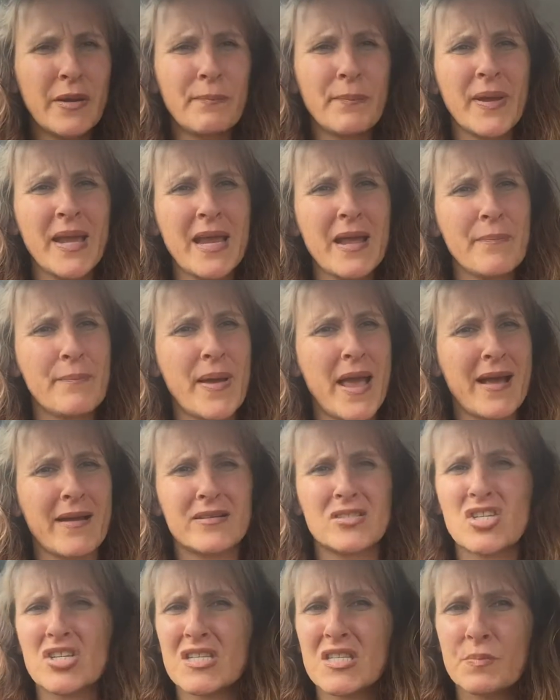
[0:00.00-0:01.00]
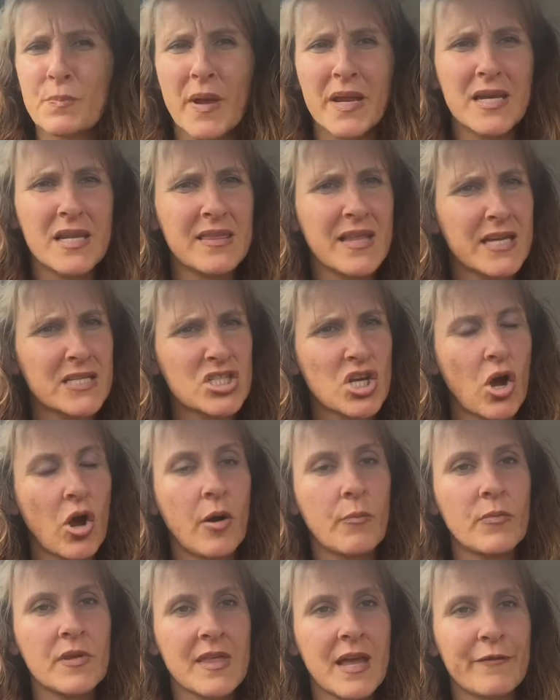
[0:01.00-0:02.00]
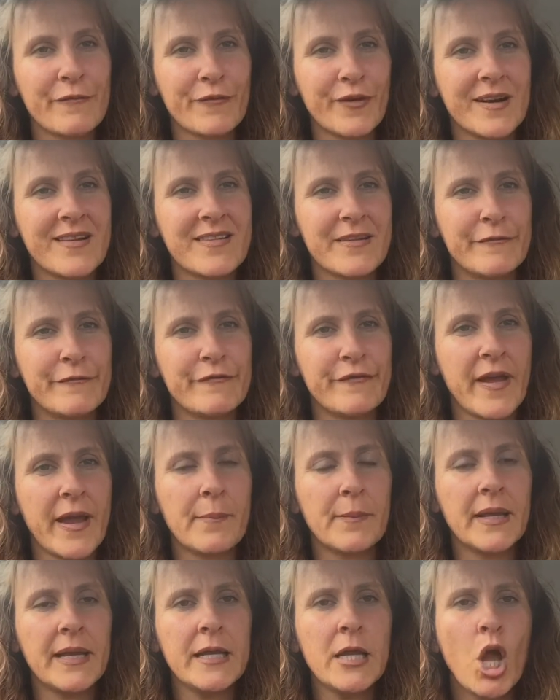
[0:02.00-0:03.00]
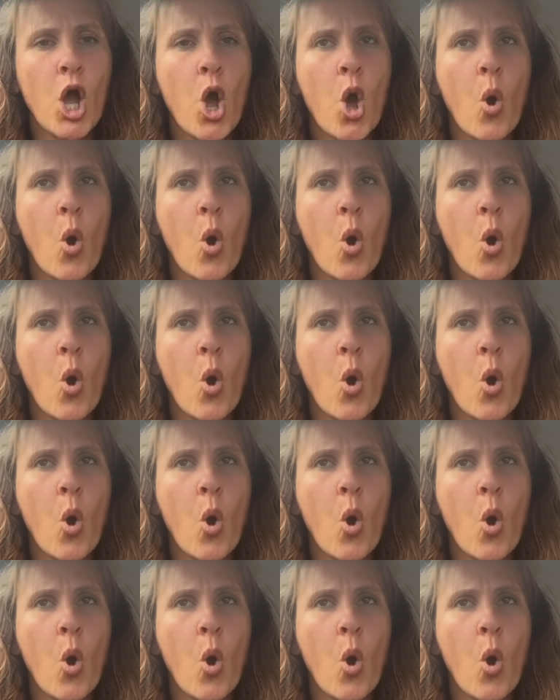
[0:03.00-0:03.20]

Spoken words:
it be about just spending that time with our friends and family?